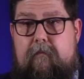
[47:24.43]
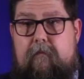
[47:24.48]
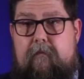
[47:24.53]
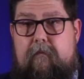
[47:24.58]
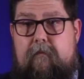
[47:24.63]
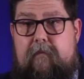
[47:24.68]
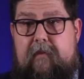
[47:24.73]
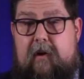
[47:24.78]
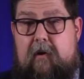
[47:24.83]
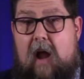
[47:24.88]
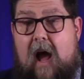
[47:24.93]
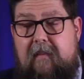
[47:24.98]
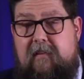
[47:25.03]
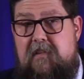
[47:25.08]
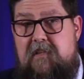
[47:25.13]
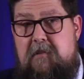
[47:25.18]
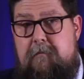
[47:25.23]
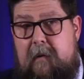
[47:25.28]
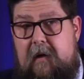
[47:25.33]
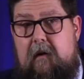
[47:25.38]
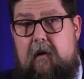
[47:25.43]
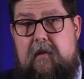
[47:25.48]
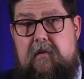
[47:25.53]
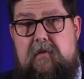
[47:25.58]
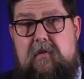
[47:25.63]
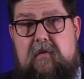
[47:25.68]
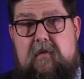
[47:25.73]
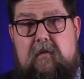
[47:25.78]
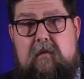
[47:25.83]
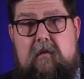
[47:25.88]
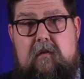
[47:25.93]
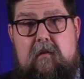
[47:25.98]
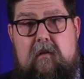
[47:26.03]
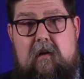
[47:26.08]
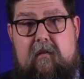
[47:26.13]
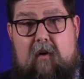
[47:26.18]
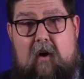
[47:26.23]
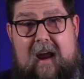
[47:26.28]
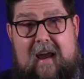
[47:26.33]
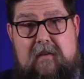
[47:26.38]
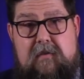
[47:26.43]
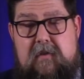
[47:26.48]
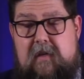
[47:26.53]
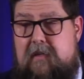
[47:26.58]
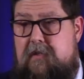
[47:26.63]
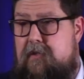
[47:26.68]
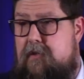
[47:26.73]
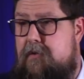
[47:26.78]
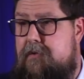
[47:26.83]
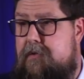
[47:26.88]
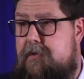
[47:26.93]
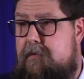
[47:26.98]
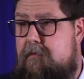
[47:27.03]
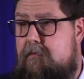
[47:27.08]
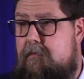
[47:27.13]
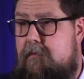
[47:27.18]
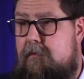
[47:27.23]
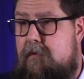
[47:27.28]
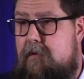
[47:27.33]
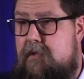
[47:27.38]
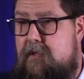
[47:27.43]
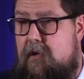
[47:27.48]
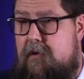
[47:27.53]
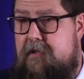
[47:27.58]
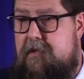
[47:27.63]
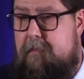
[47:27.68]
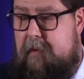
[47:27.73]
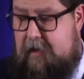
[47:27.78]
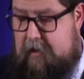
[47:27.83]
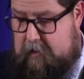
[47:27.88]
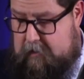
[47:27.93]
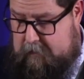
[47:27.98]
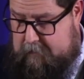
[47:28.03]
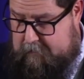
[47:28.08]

They're not the spirits of our ancestors, so to speak.